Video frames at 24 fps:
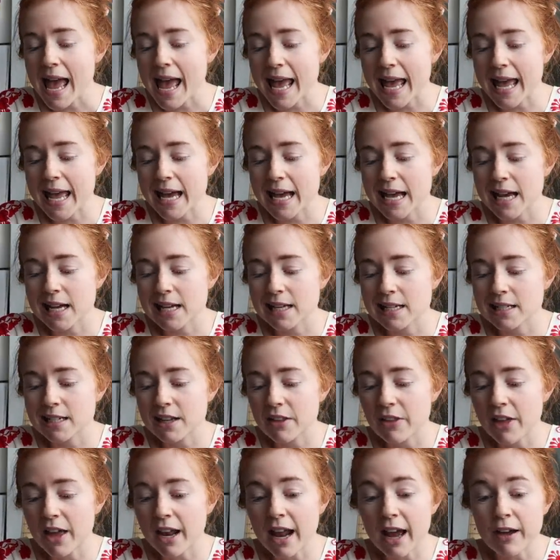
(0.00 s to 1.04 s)
And
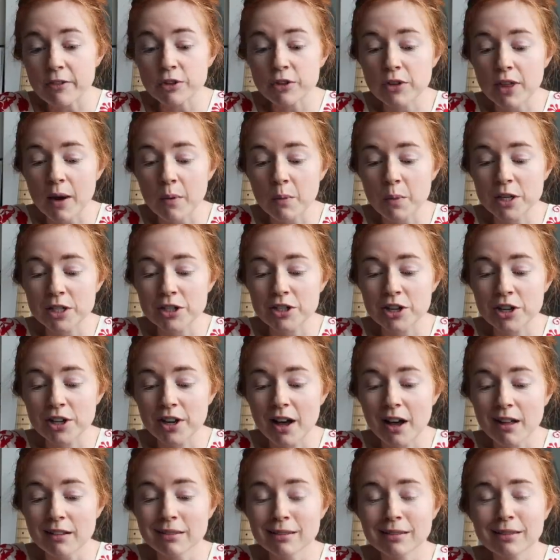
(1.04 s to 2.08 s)
then after that, we took
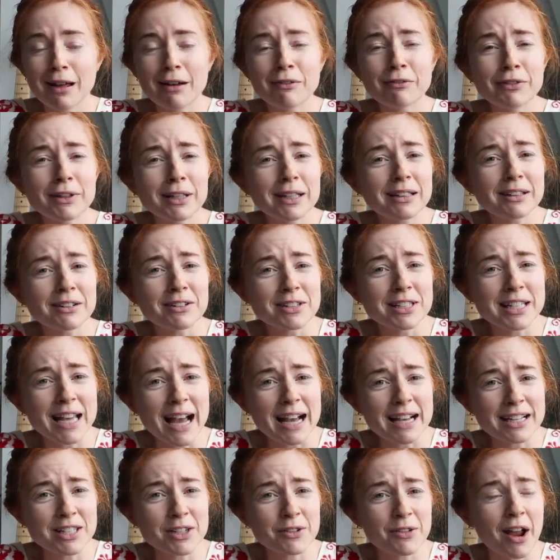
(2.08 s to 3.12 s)
a lovely little
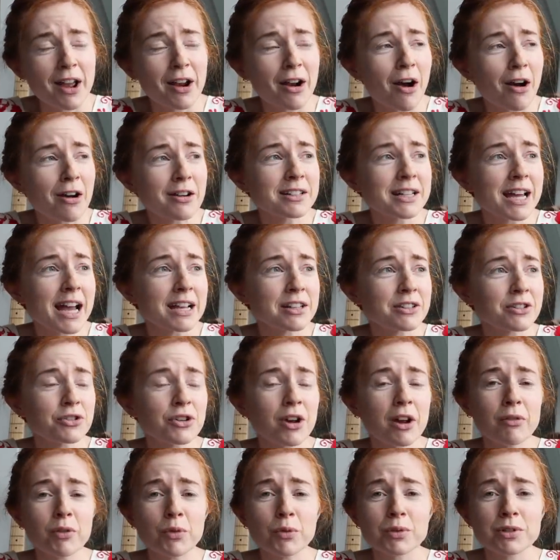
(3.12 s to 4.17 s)
taxi ride. Our taxi
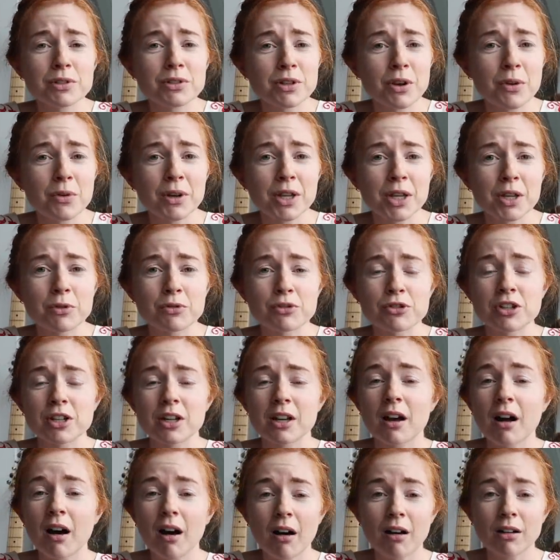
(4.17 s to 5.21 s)
driver was so cute. She
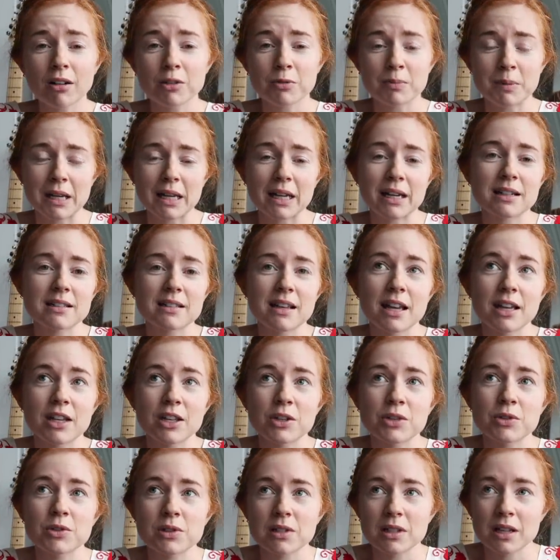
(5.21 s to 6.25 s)
called me because I
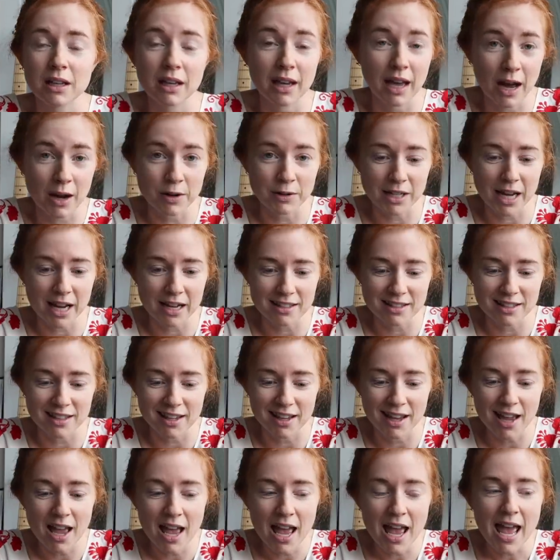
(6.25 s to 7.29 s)
used Kakao
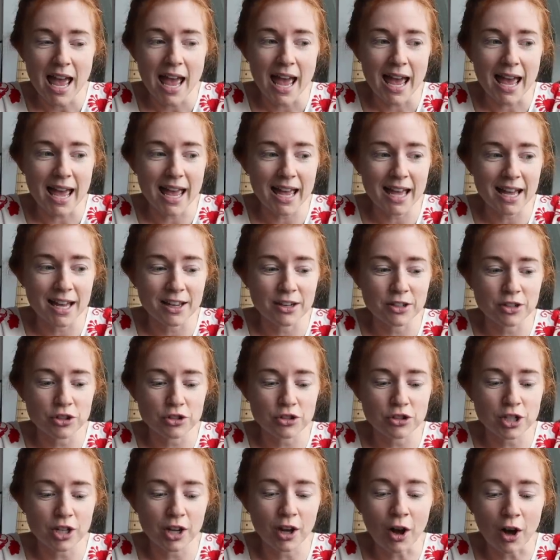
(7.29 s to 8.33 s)
Taxi, and
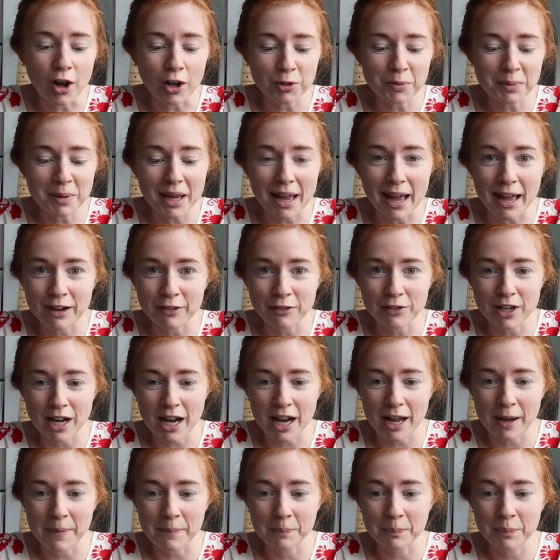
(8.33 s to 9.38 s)
she called me ahead of
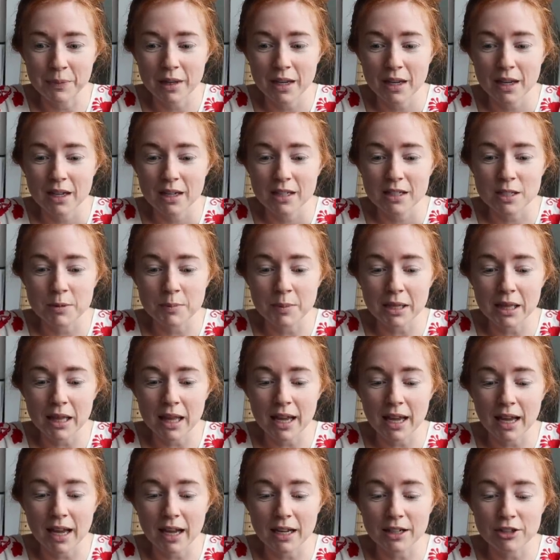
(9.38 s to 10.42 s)
time to be
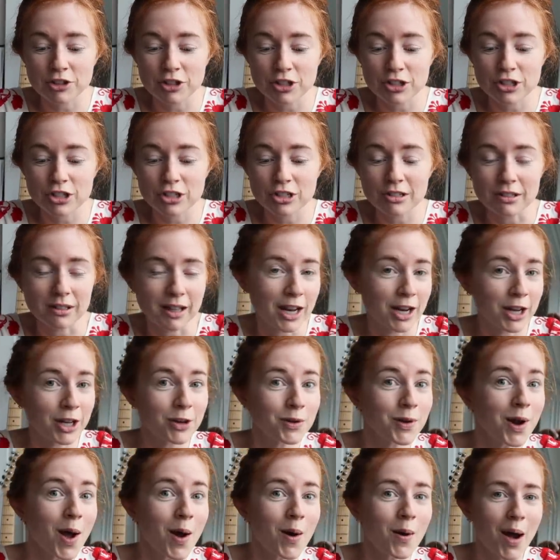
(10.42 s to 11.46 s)
like, just letting
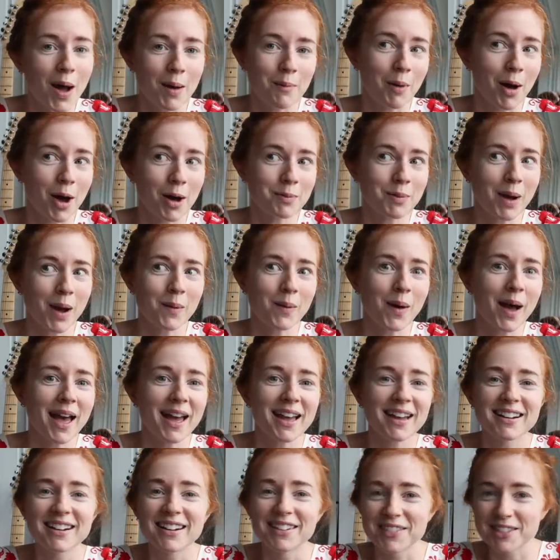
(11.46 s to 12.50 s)
you know I'm on my
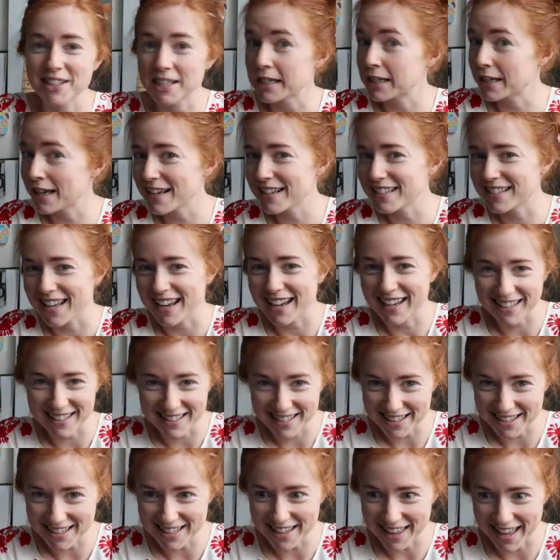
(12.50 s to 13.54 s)
way. And I was like, yes, I
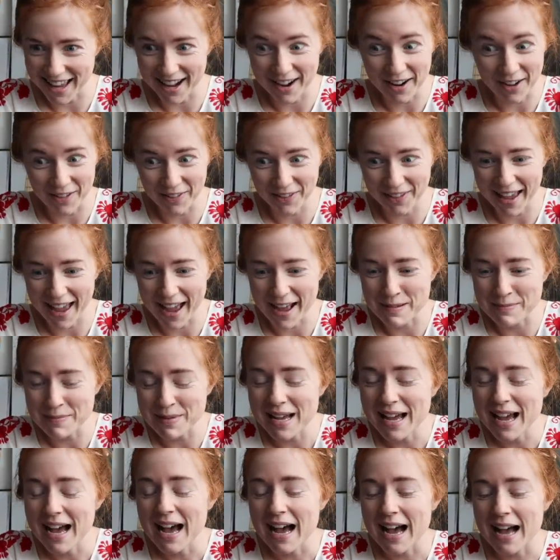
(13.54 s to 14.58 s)
can see that on the app.
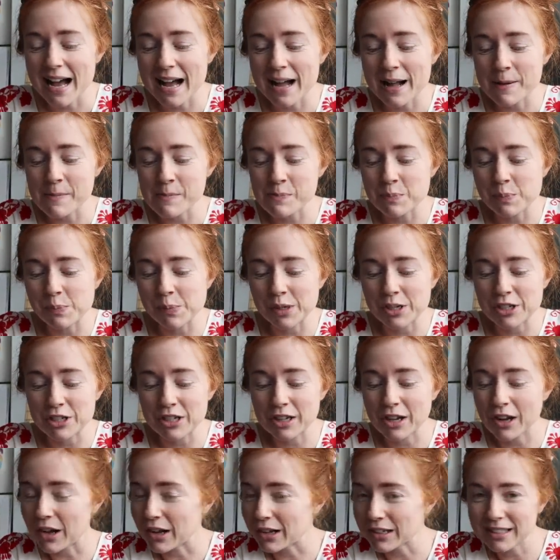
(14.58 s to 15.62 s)
But she
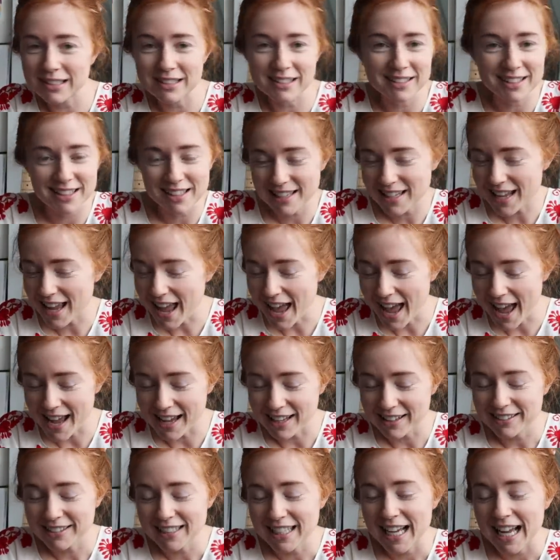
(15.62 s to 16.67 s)
called to say
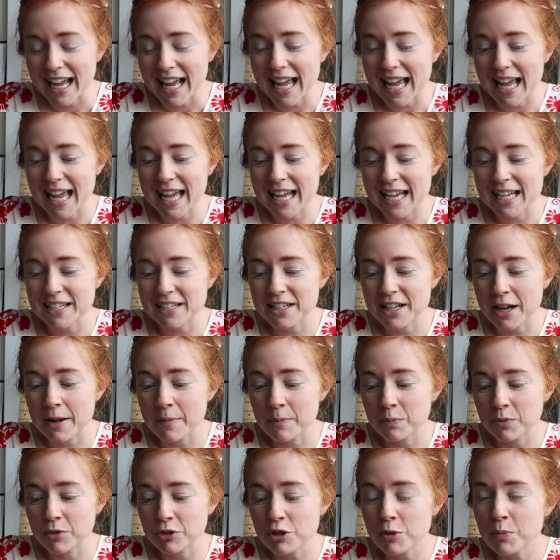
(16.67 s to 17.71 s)
hey,
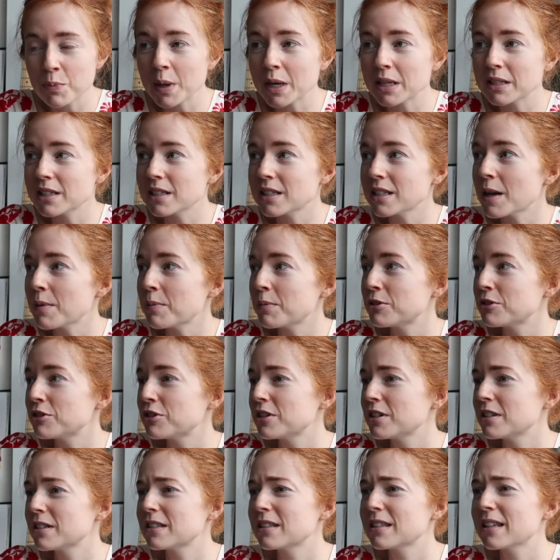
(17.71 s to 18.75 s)
and she picks us up and
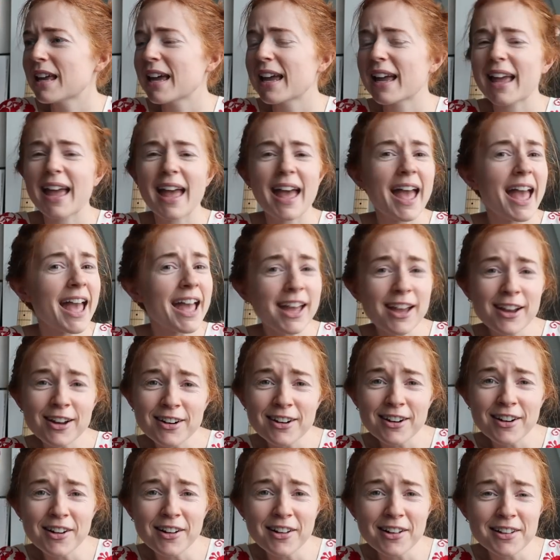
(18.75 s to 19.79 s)
she's like, hey
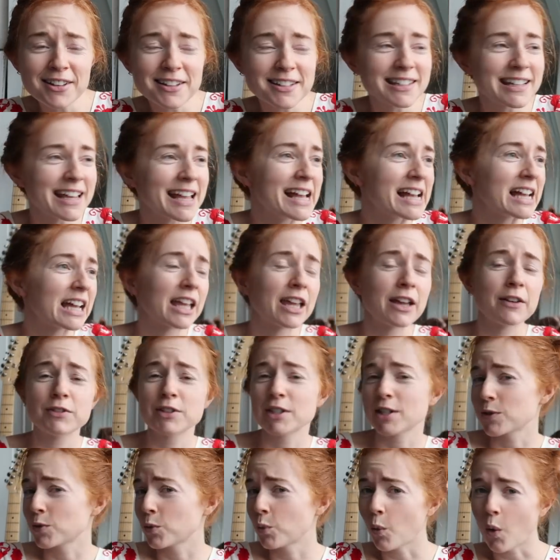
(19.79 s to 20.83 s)
girls,
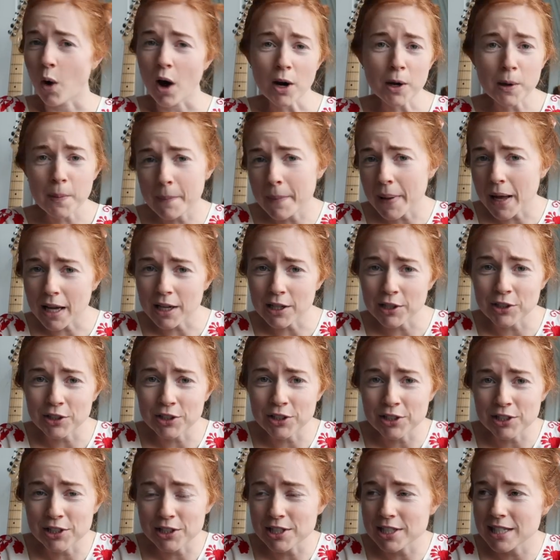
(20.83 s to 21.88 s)
gives us water
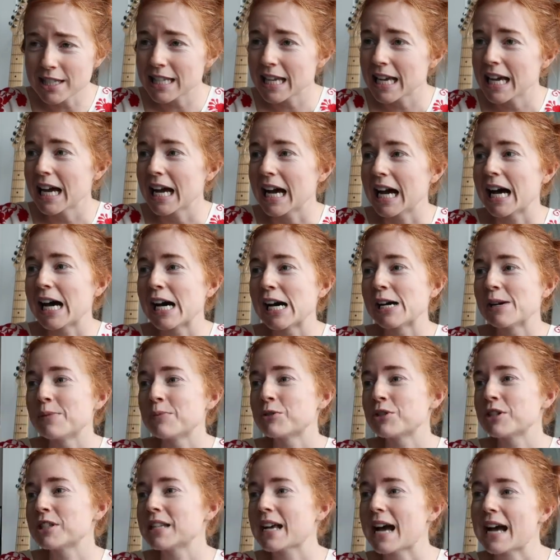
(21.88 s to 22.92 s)
bottles.
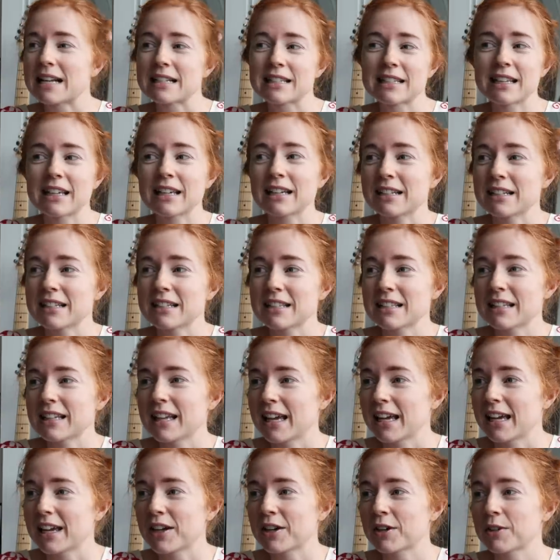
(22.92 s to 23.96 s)
She's asking us
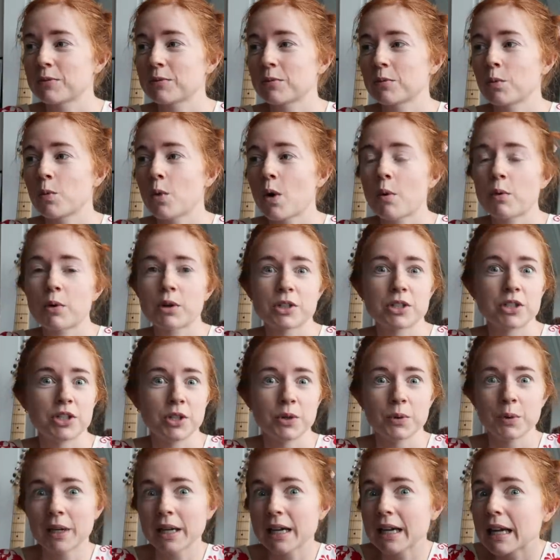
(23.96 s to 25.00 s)
like what we're
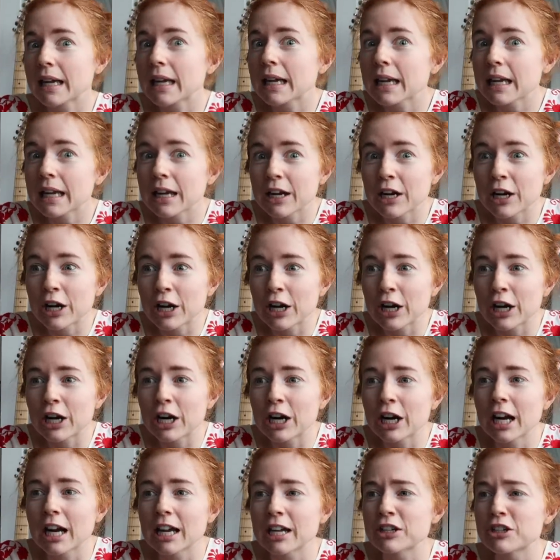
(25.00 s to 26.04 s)
doing
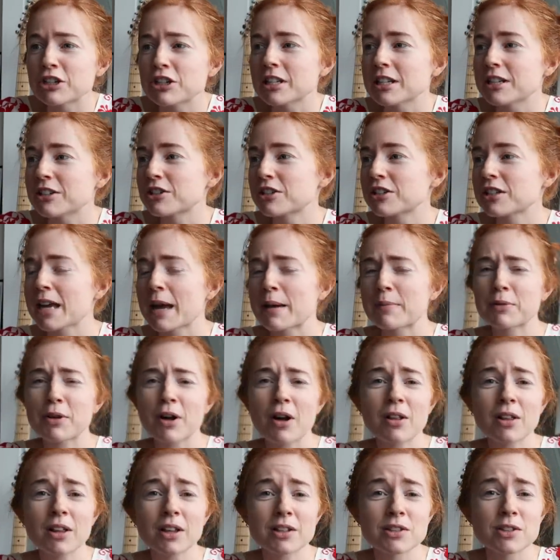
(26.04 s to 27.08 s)
here, and she just kept
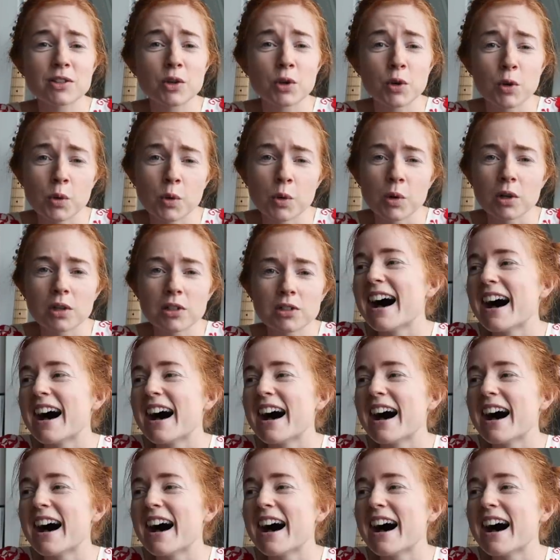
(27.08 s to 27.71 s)
calling us cool.